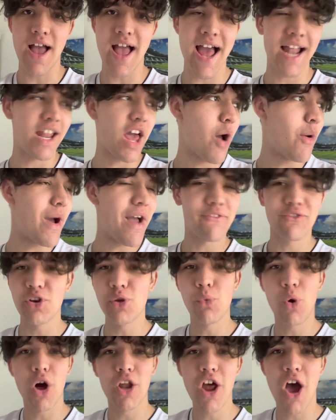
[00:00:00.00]
hello
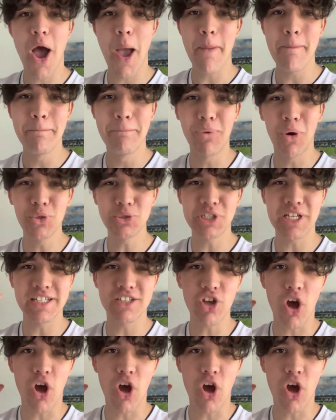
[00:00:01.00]
everyone. I am buzzing.